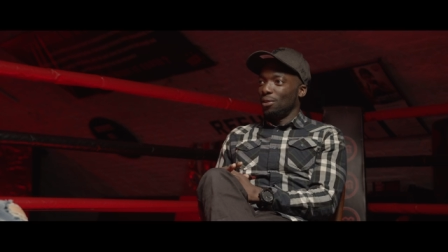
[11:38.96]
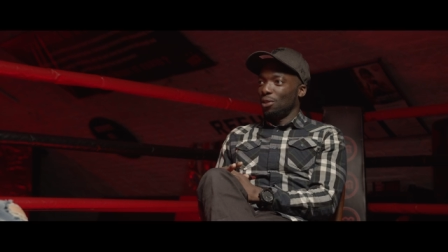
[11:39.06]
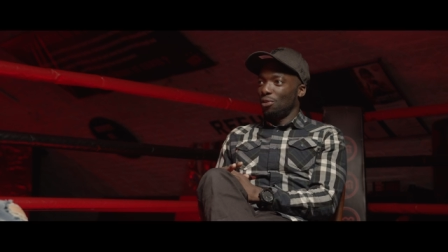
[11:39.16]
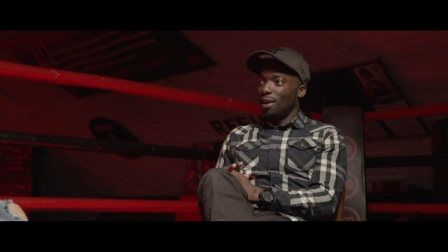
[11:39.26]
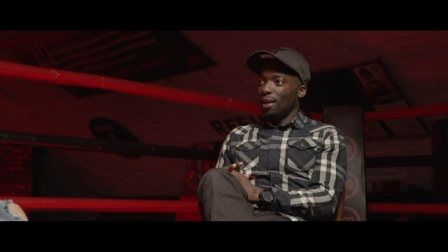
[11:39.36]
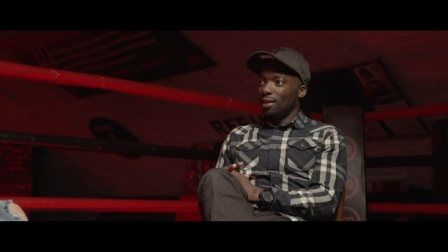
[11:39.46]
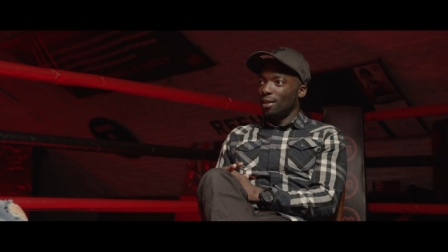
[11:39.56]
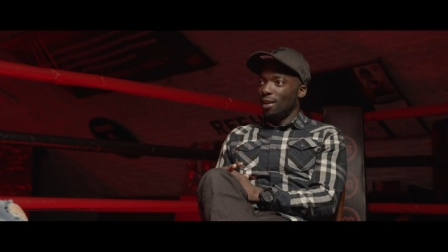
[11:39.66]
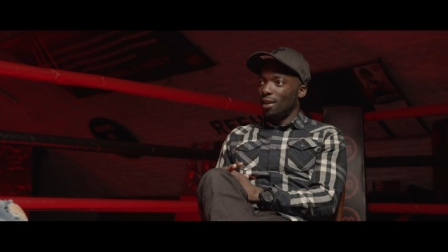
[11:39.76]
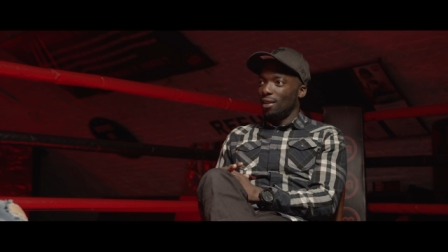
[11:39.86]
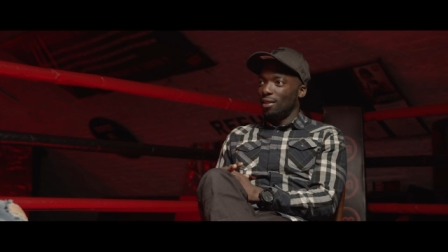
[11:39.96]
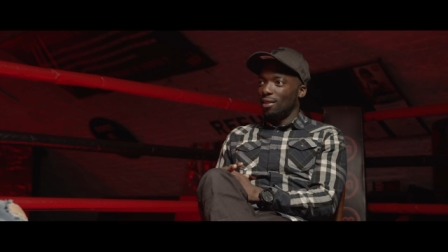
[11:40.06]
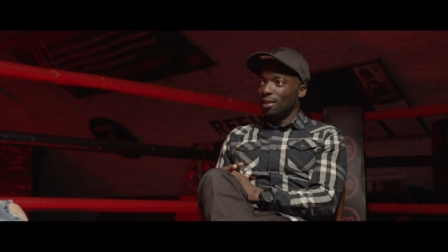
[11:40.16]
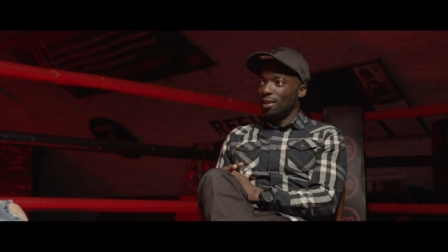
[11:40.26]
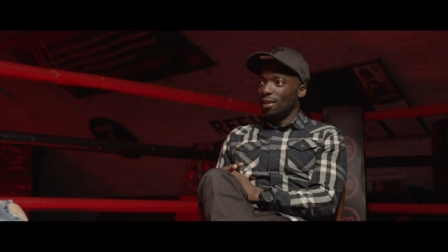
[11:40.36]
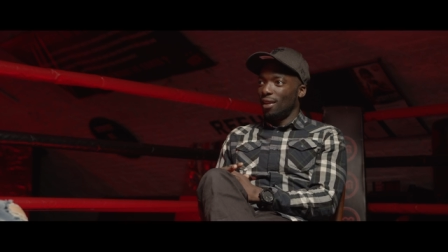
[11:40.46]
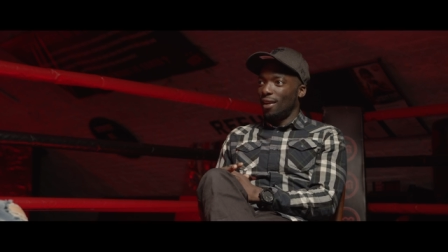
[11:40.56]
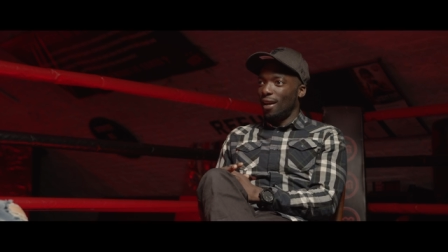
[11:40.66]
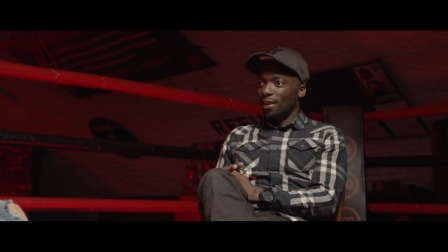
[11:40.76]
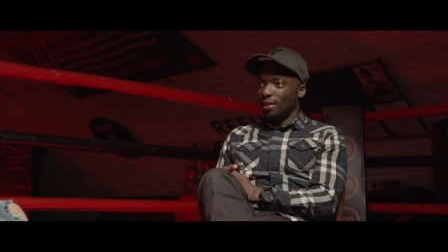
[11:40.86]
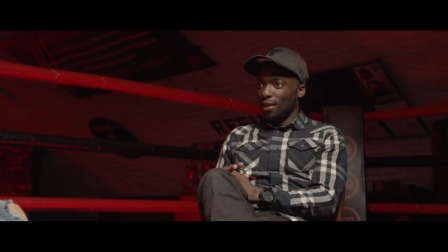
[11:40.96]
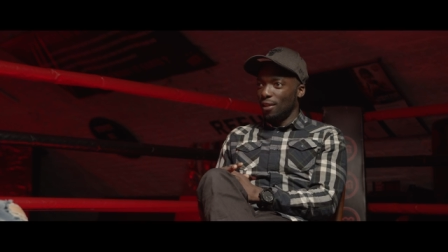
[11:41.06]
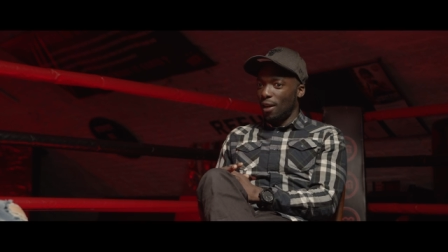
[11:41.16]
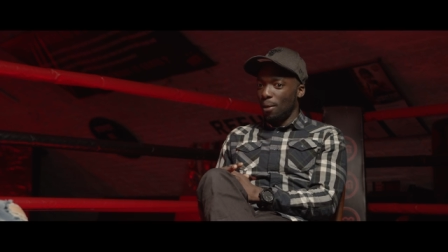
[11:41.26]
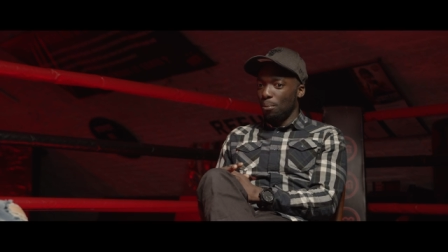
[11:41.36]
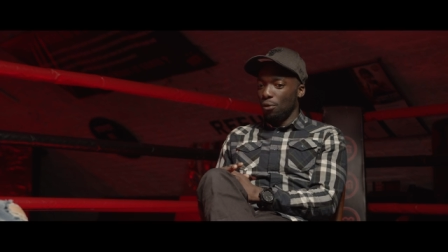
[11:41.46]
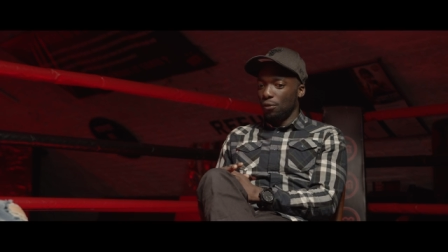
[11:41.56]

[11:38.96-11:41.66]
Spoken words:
on the track. And I did. I